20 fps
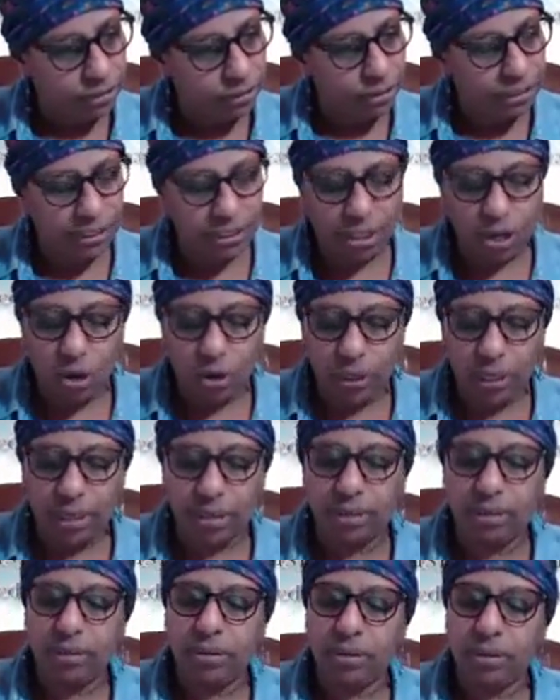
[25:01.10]

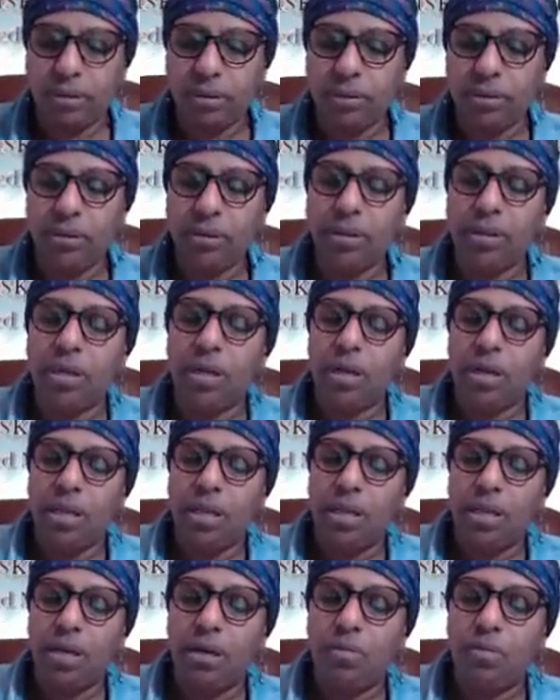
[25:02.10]
Chrysocolla
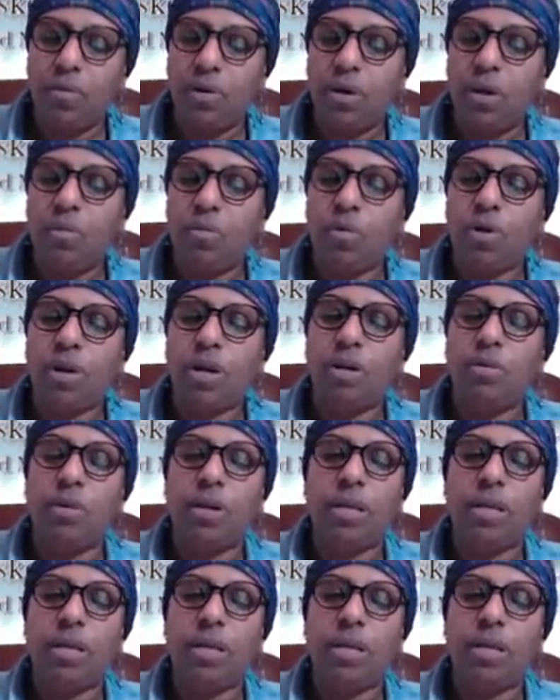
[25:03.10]
that I'm working